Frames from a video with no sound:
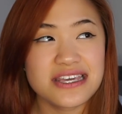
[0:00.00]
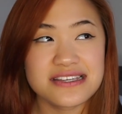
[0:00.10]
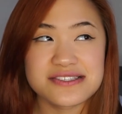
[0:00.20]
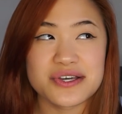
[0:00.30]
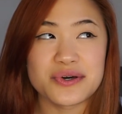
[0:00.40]

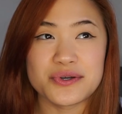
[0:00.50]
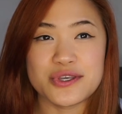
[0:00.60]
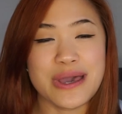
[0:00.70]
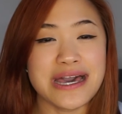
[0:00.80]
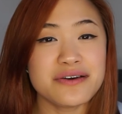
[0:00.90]
So you
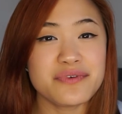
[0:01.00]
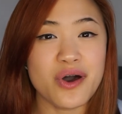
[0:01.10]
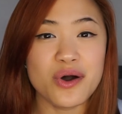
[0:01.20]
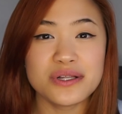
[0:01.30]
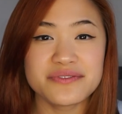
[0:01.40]
have
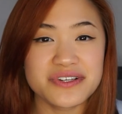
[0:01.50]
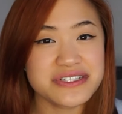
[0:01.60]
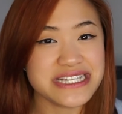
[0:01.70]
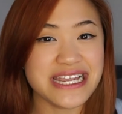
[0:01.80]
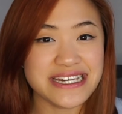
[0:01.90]
all of your
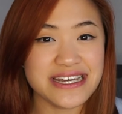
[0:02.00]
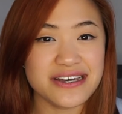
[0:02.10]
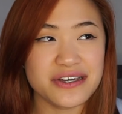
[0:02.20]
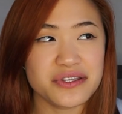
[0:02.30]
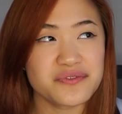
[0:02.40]

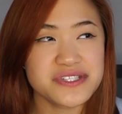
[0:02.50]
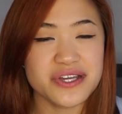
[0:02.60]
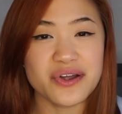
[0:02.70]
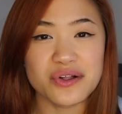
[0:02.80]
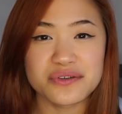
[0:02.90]
data, you've
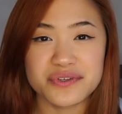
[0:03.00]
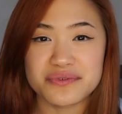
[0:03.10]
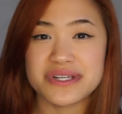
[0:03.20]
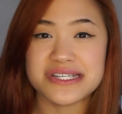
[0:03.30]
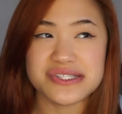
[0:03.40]
done all of your
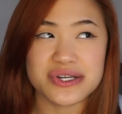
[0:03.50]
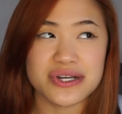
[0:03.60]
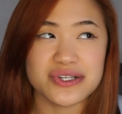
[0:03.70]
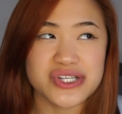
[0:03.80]
research,